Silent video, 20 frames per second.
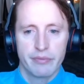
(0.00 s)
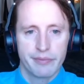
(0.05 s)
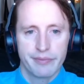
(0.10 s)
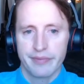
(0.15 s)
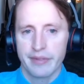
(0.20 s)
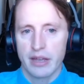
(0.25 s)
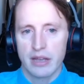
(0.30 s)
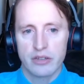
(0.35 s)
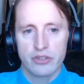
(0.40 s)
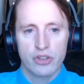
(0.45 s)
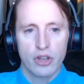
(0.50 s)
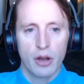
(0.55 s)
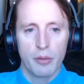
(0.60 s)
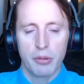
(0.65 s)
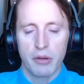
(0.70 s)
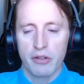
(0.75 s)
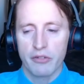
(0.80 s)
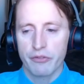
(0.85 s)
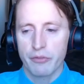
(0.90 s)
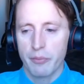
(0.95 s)
next
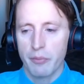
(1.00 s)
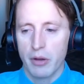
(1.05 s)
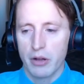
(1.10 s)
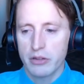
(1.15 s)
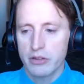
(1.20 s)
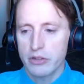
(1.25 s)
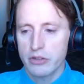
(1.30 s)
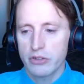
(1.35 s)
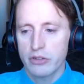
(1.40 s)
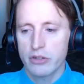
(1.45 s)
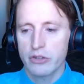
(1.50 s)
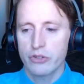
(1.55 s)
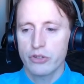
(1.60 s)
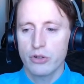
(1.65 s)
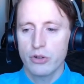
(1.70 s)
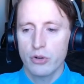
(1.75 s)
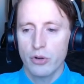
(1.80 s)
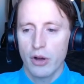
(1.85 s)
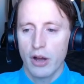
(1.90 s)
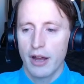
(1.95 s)
couple of months or
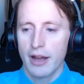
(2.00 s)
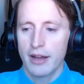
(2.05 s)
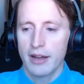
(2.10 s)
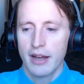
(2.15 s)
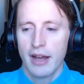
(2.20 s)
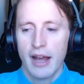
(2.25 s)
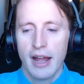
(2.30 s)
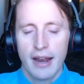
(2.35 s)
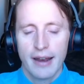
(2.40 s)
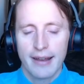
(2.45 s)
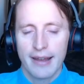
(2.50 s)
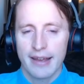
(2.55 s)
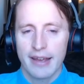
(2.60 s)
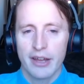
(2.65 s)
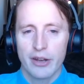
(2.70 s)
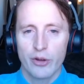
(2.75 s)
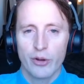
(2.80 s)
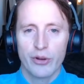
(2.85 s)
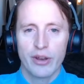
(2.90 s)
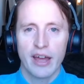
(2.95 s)
so. Like,
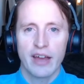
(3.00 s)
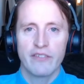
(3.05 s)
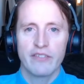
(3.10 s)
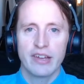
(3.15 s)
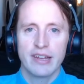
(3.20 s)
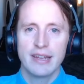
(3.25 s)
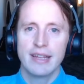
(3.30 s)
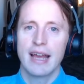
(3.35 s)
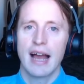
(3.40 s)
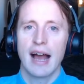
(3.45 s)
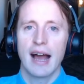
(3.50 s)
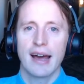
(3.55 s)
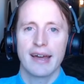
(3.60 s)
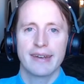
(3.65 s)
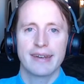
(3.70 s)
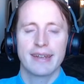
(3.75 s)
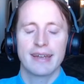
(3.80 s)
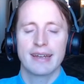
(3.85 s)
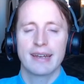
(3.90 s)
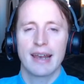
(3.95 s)
I don't have any hard
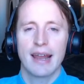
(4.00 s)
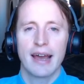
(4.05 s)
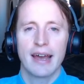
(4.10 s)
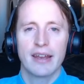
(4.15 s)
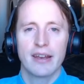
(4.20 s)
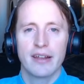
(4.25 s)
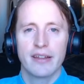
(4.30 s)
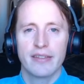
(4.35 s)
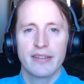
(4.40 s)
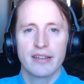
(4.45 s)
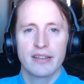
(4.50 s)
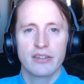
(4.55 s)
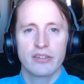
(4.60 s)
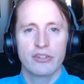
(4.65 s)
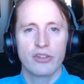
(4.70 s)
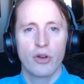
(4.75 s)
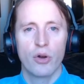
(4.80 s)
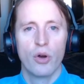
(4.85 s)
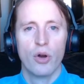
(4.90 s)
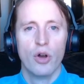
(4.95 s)
deadline on this,
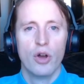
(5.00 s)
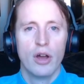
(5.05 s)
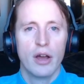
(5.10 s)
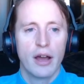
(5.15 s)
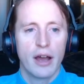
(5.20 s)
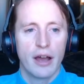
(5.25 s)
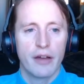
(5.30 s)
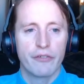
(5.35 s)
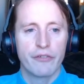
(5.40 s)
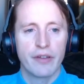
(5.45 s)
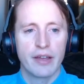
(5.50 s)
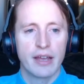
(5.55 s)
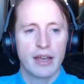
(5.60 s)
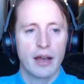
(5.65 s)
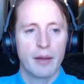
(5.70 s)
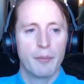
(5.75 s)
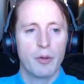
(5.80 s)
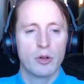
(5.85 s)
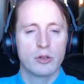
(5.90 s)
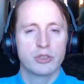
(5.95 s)
so I think
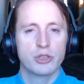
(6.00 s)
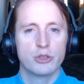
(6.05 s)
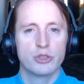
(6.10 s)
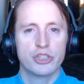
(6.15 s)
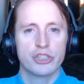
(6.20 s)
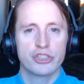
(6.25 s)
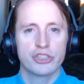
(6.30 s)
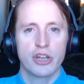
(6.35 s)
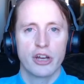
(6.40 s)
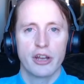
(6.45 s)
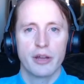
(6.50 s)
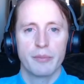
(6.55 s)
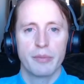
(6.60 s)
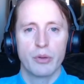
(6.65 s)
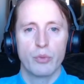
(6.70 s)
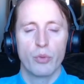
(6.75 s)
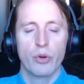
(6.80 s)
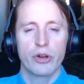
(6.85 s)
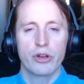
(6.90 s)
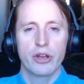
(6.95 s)
I'm also just going to be
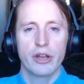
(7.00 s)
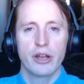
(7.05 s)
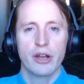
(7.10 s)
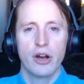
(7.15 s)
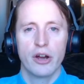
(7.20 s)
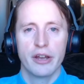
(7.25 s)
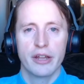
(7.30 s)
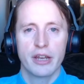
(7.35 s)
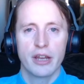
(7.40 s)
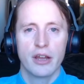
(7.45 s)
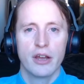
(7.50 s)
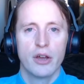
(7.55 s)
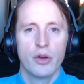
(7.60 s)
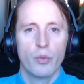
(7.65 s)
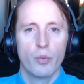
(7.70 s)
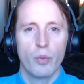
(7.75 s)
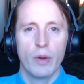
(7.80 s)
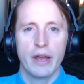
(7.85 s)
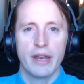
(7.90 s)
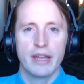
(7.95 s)
working on it
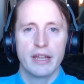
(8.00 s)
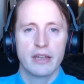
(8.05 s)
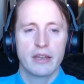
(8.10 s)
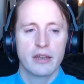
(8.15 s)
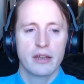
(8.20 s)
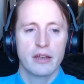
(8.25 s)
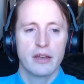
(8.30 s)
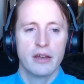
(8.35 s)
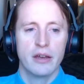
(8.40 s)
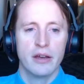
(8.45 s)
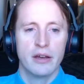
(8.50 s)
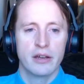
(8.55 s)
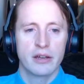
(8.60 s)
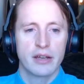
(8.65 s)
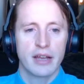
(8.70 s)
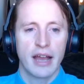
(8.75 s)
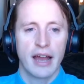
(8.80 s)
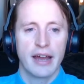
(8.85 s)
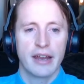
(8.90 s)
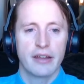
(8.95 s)
when it
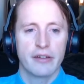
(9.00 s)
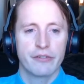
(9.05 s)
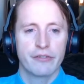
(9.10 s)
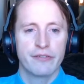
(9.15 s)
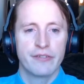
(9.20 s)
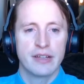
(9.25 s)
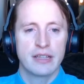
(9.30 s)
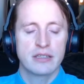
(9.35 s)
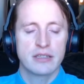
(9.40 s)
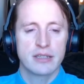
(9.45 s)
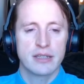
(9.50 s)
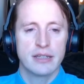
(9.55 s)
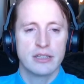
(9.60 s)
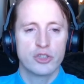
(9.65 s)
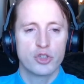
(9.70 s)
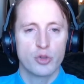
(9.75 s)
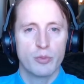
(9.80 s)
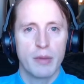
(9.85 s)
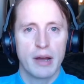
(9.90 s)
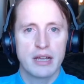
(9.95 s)
kind of fits
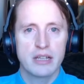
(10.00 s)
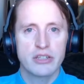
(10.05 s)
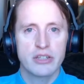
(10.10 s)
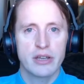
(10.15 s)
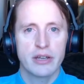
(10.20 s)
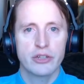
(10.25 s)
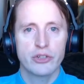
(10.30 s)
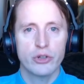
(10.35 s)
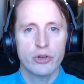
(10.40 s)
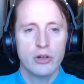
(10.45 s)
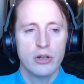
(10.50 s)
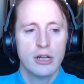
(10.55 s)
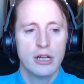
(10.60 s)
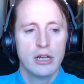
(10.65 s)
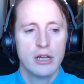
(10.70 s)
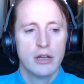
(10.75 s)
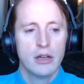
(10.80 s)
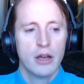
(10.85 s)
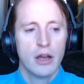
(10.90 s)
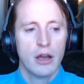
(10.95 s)
into my schedule.
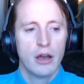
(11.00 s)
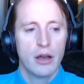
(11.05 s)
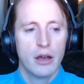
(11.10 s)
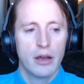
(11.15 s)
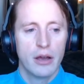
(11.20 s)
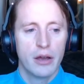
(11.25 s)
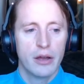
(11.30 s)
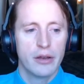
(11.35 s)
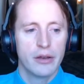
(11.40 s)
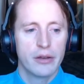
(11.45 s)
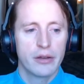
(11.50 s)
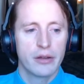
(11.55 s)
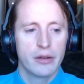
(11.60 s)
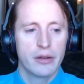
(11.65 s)
And